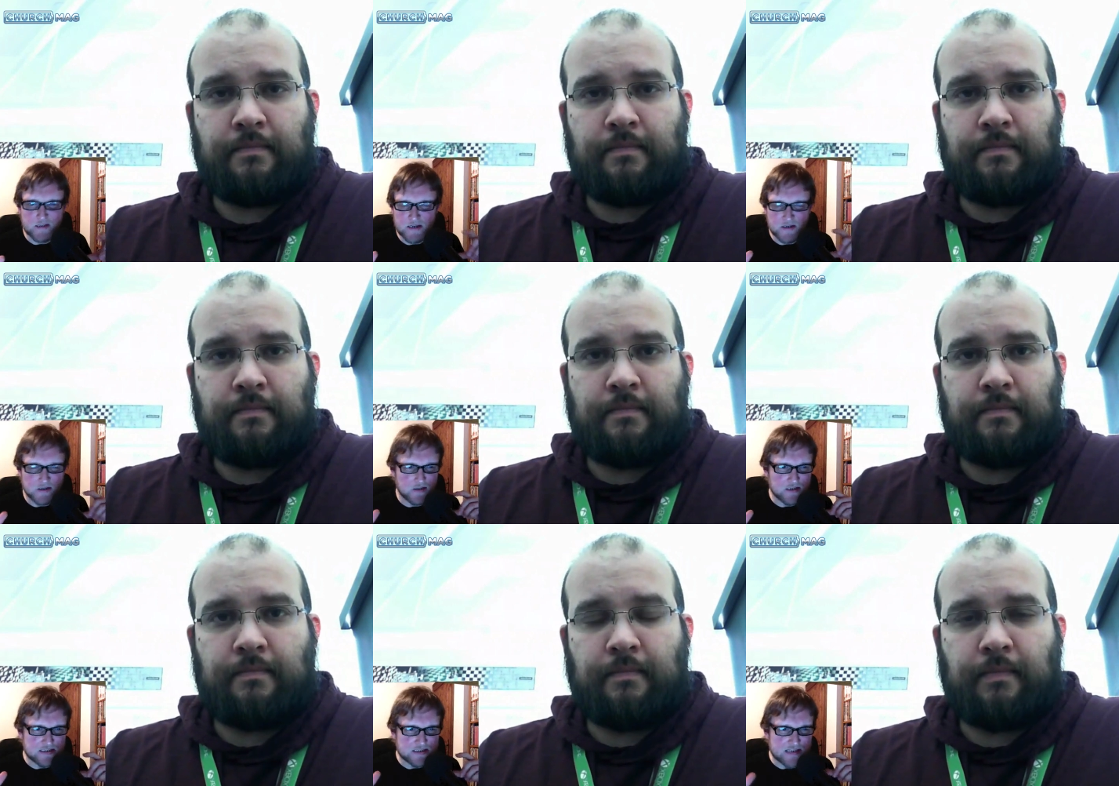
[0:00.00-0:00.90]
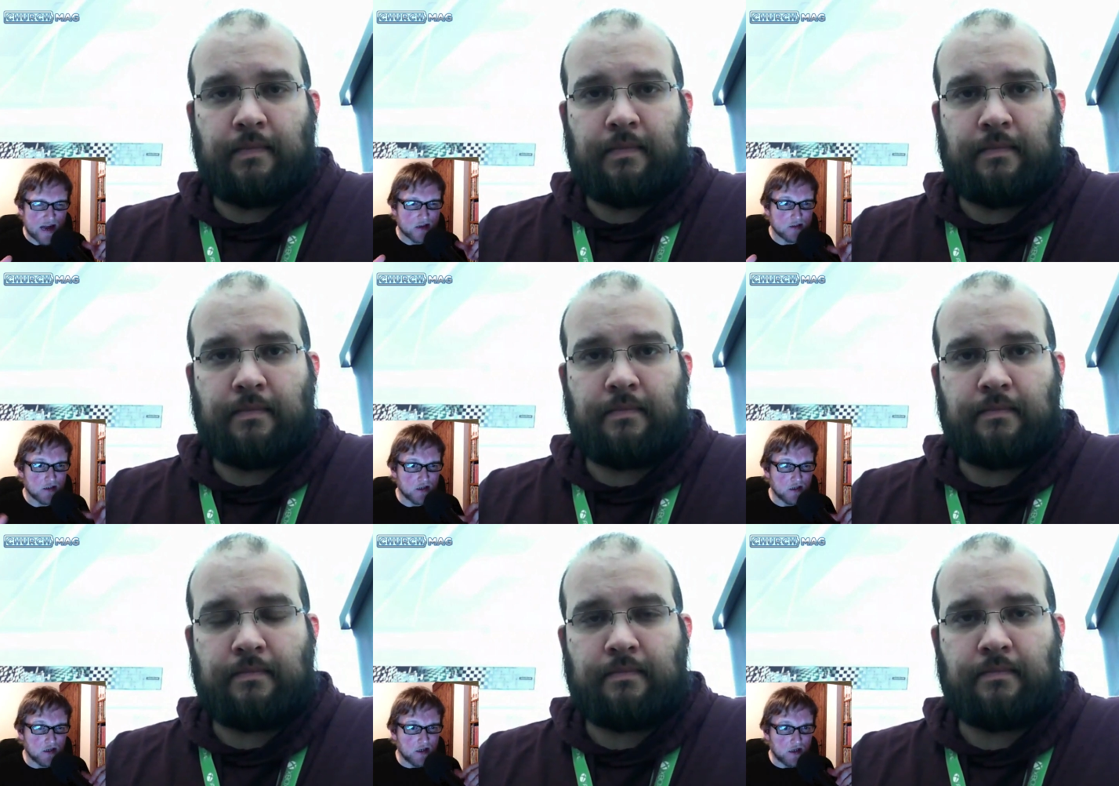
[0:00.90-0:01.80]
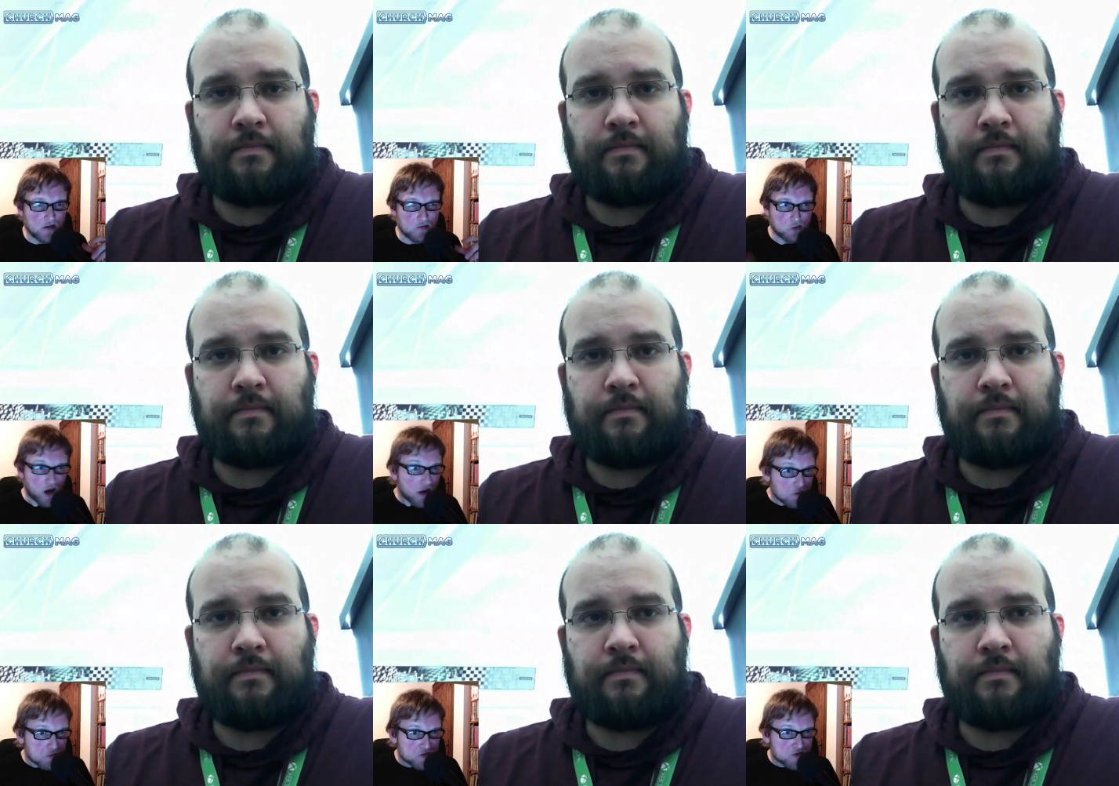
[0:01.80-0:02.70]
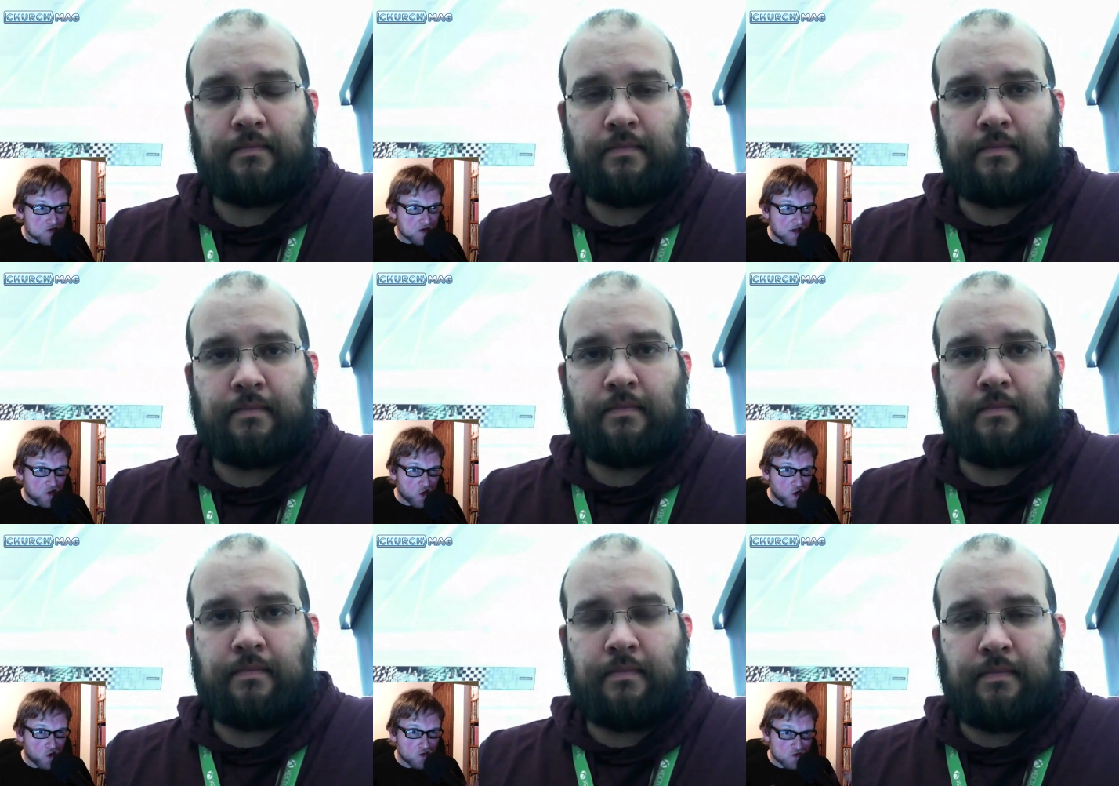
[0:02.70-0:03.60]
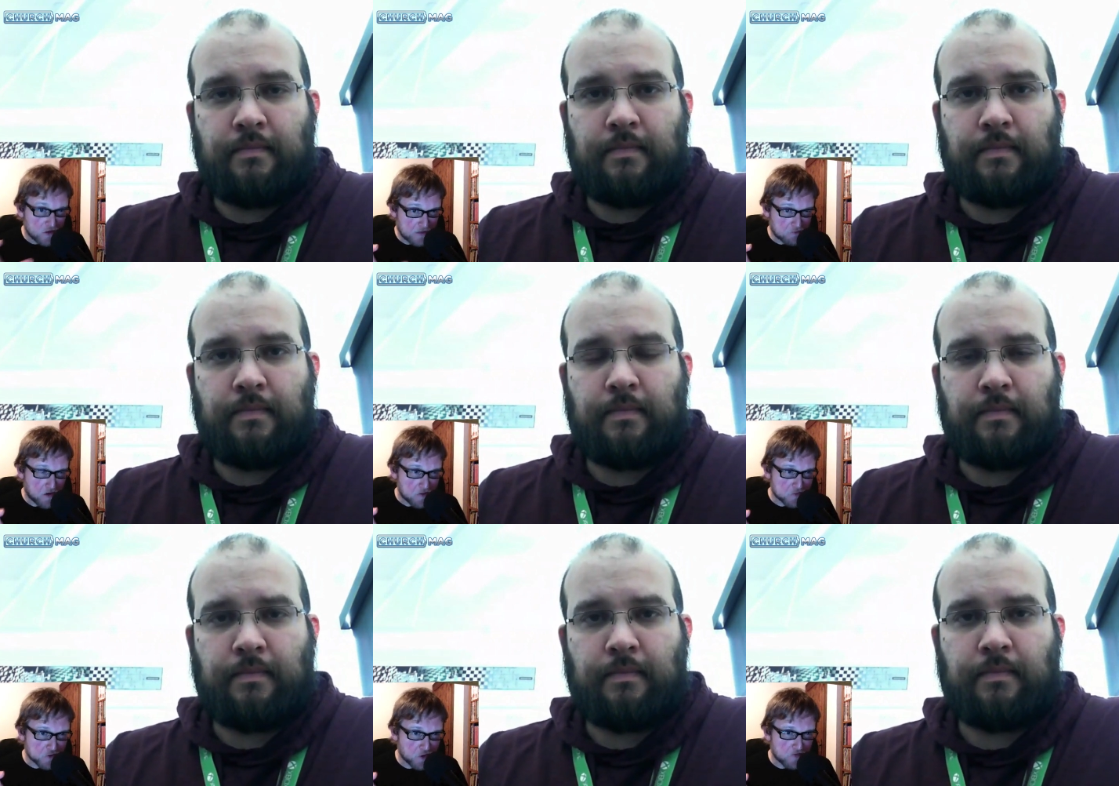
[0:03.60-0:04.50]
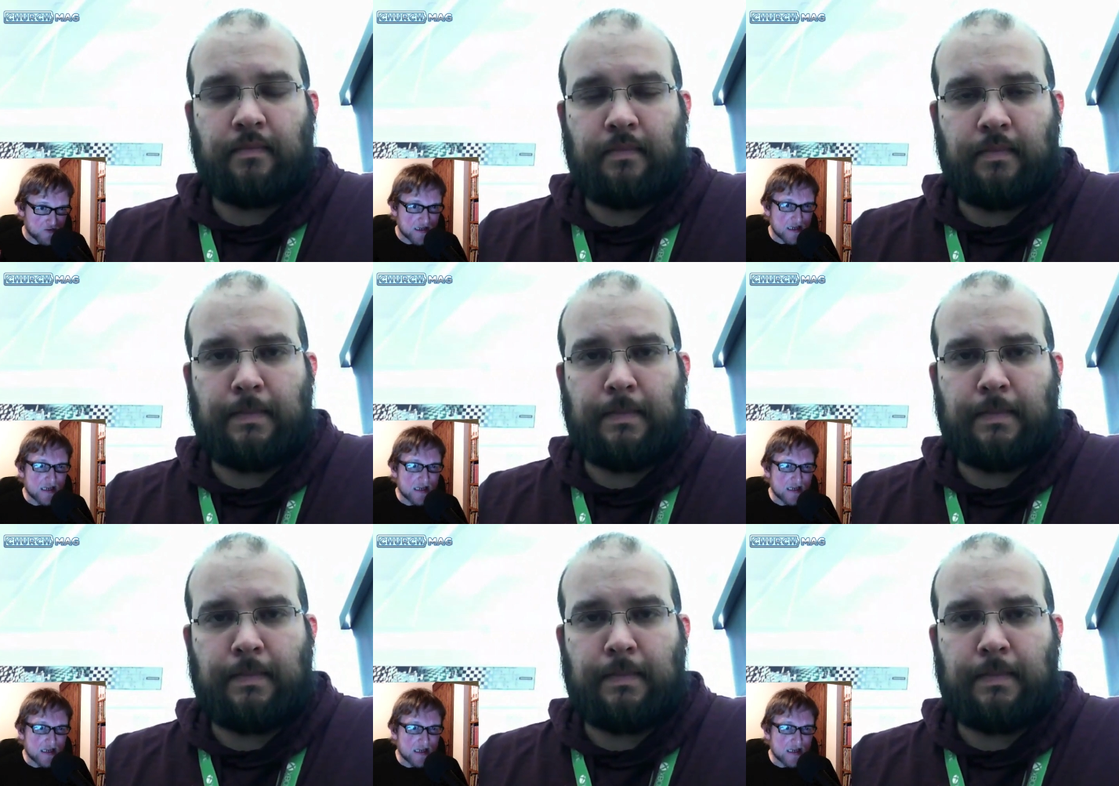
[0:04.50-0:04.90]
Speaker 1: uh, is it tackling problems in the codes, like problem solving?